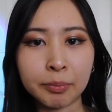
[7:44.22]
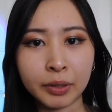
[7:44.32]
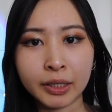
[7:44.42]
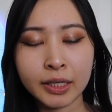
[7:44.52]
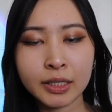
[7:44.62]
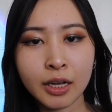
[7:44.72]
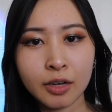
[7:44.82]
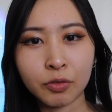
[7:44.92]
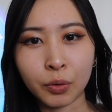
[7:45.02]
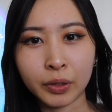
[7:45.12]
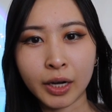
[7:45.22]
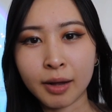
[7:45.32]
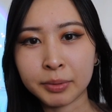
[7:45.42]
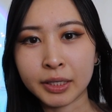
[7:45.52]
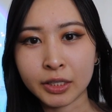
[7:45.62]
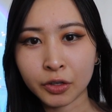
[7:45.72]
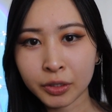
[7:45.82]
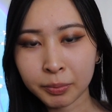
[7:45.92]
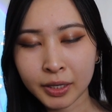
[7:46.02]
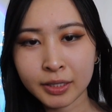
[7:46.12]
and playlists for the CompTIA Security
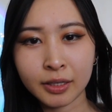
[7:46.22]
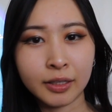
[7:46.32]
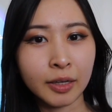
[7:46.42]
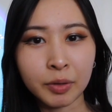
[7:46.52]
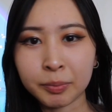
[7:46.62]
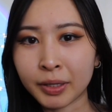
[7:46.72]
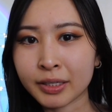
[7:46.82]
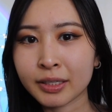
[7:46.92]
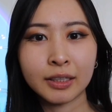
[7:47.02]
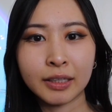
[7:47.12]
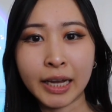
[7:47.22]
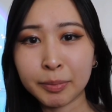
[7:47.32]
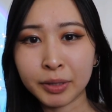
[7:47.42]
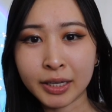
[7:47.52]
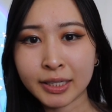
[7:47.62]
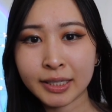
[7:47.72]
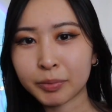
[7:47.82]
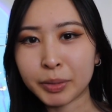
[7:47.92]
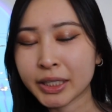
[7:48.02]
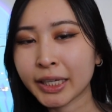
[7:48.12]
Plus, Network Plus, A Plus.
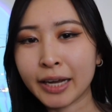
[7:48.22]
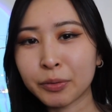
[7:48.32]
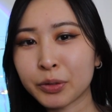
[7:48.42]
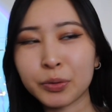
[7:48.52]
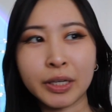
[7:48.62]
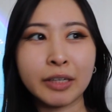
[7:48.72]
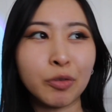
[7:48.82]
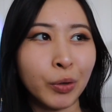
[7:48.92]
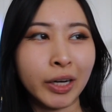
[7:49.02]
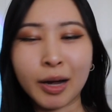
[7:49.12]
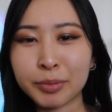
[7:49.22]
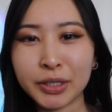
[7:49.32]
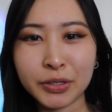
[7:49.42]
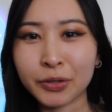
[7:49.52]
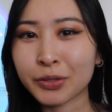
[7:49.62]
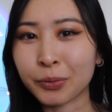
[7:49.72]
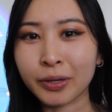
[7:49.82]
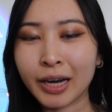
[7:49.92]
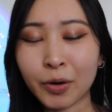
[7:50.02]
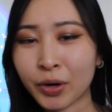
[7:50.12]
Basically, anyone who studied for a CompTIA cert
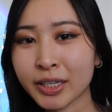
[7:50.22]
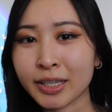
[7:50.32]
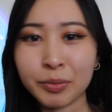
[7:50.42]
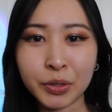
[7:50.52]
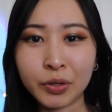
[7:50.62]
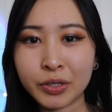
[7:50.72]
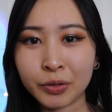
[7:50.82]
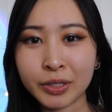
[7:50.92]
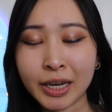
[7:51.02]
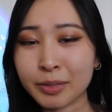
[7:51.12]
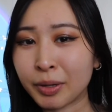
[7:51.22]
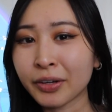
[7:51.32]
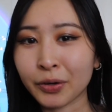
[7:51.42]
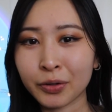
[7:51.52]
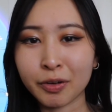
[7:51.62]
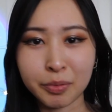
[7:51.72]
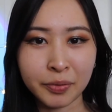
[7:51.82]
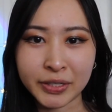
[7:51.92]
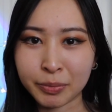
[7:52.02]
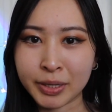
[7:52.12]
or, or any cybersecurity cert has probably heard of
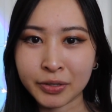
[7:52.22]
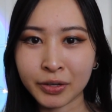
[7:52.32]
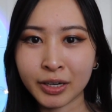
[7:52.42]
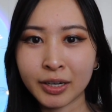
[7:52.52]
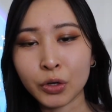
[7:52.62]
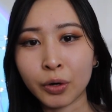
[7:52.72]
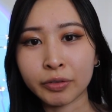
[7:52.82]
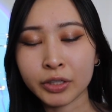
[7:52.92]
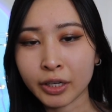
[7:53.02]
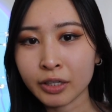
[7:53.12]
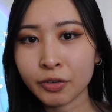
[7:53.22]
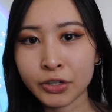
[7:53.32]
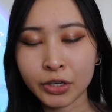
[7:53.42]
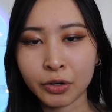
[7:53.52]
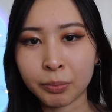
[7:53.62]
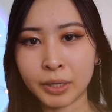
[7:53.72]
Professor Messer. So if you're studying for your Security